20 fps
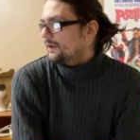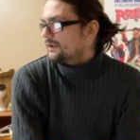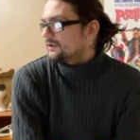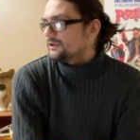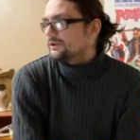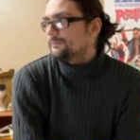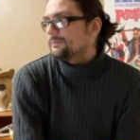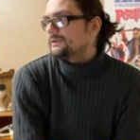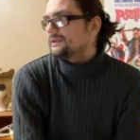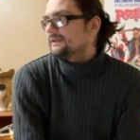
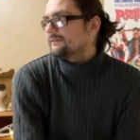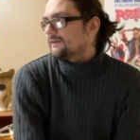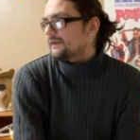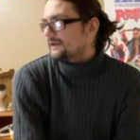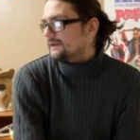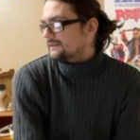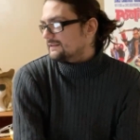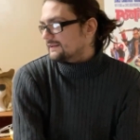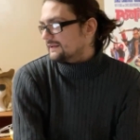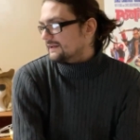you'll believe
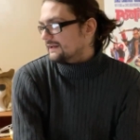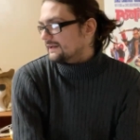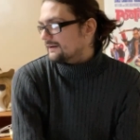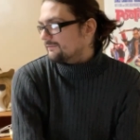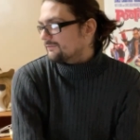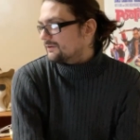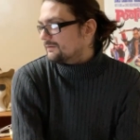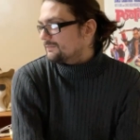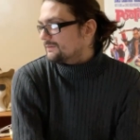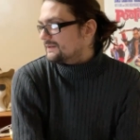anything. And
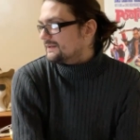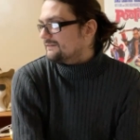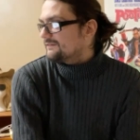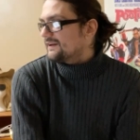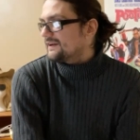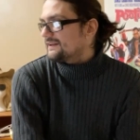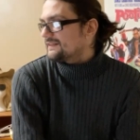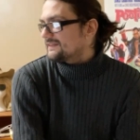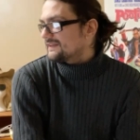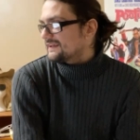if you believe
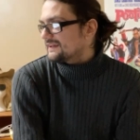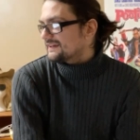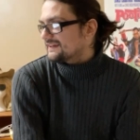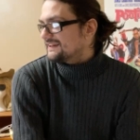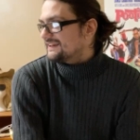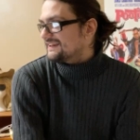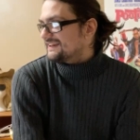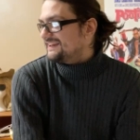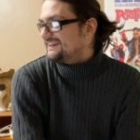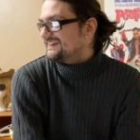anything,
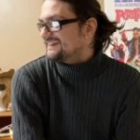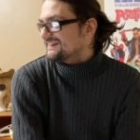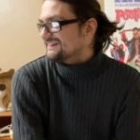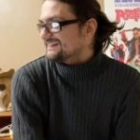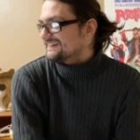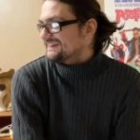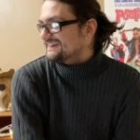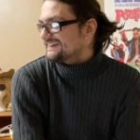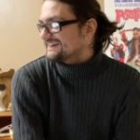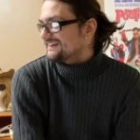you don't
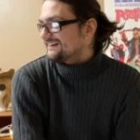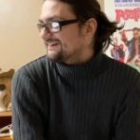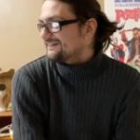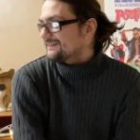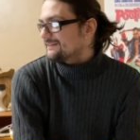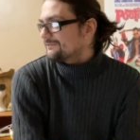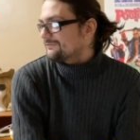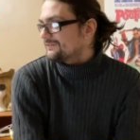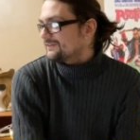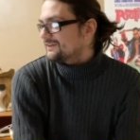need to go to
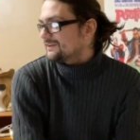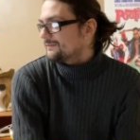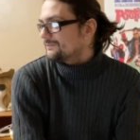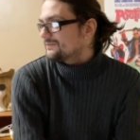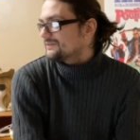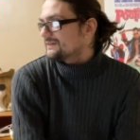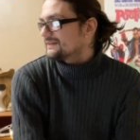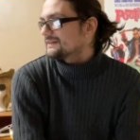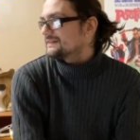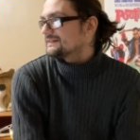the
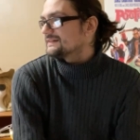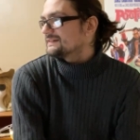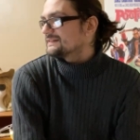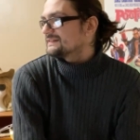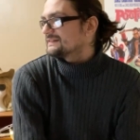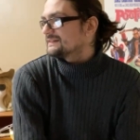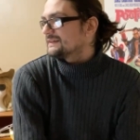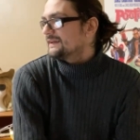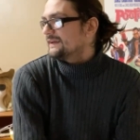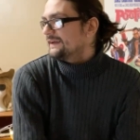films. You can
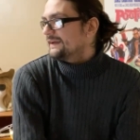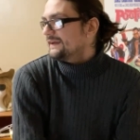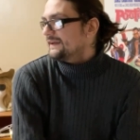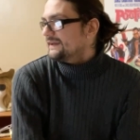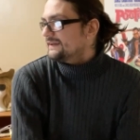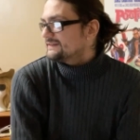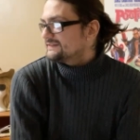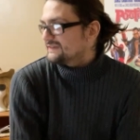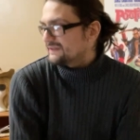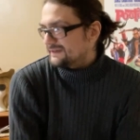just
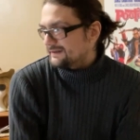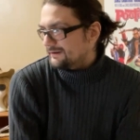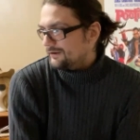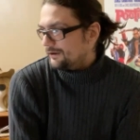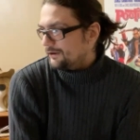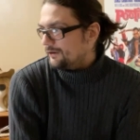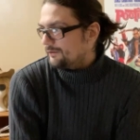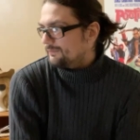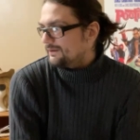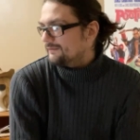sit at
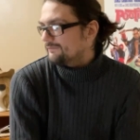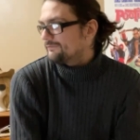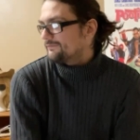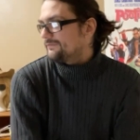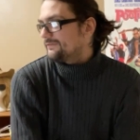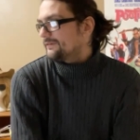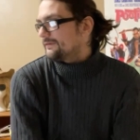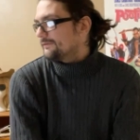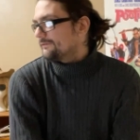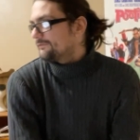home and
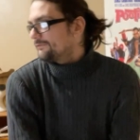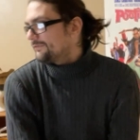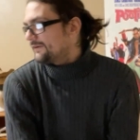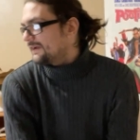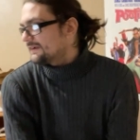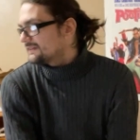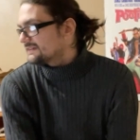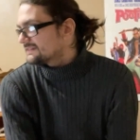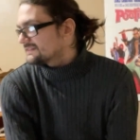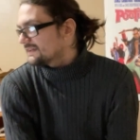
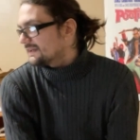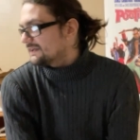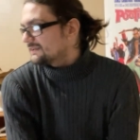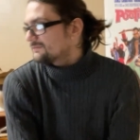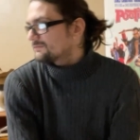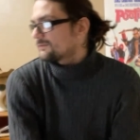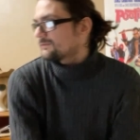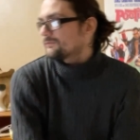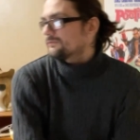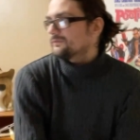fantasize
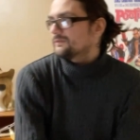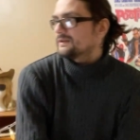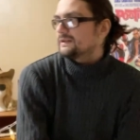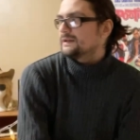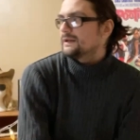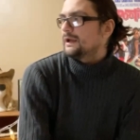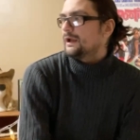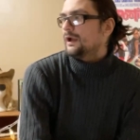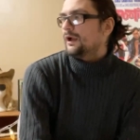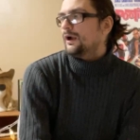for
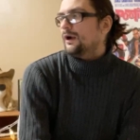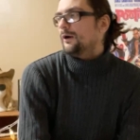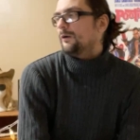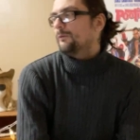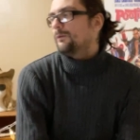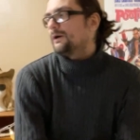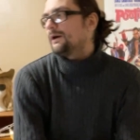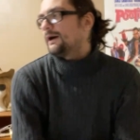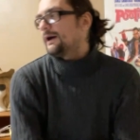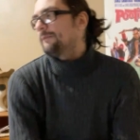free.
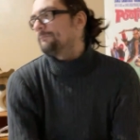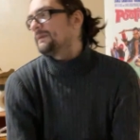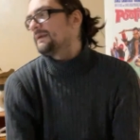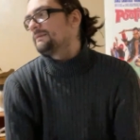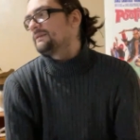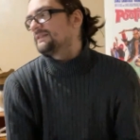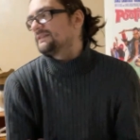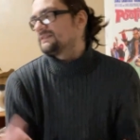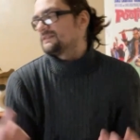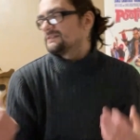Well,
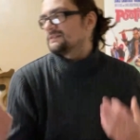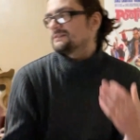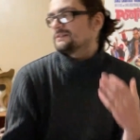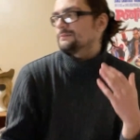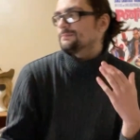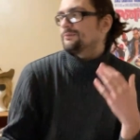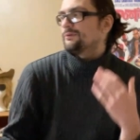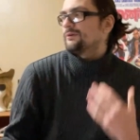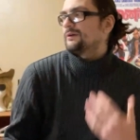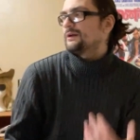maybe this isn't
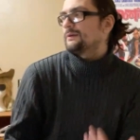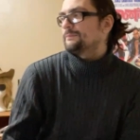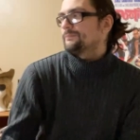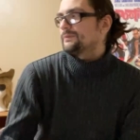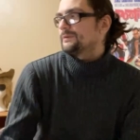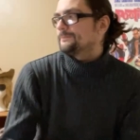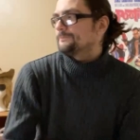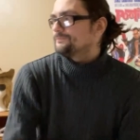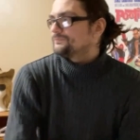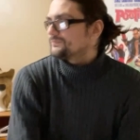their point,
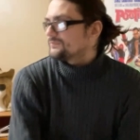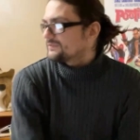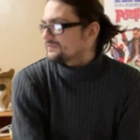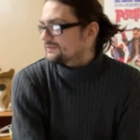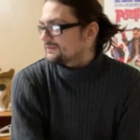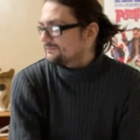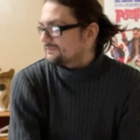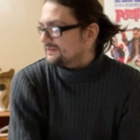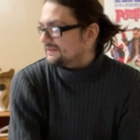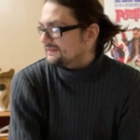but
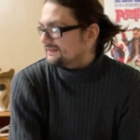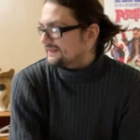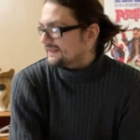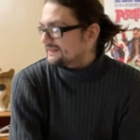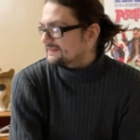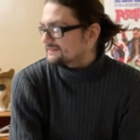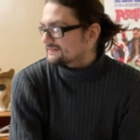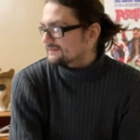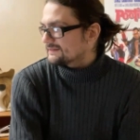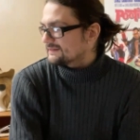to me
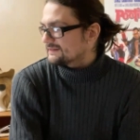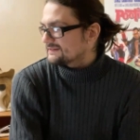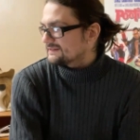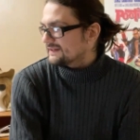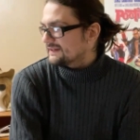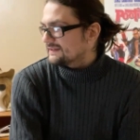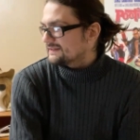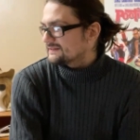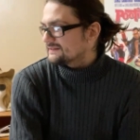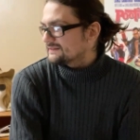that sort of
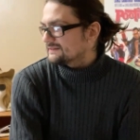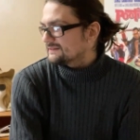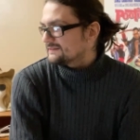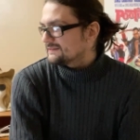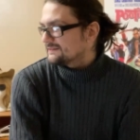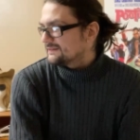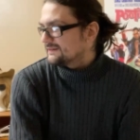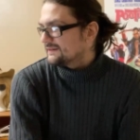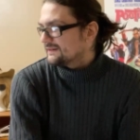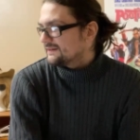says,
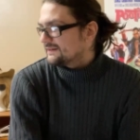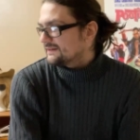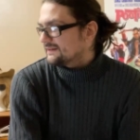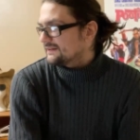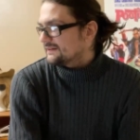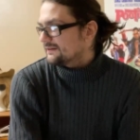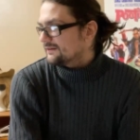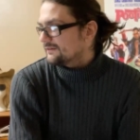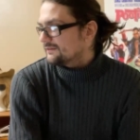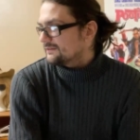
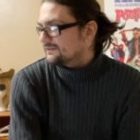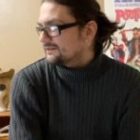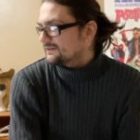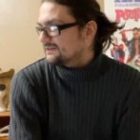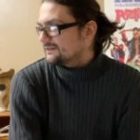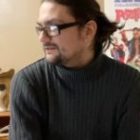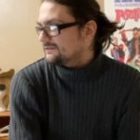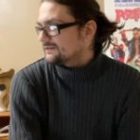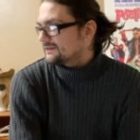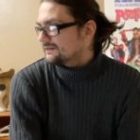
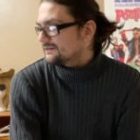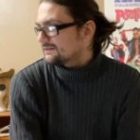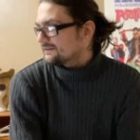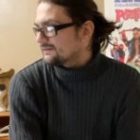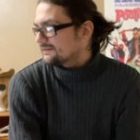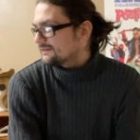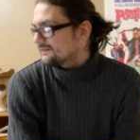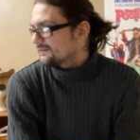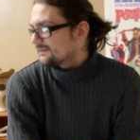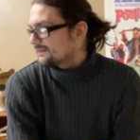you
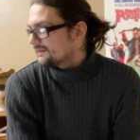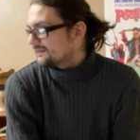can,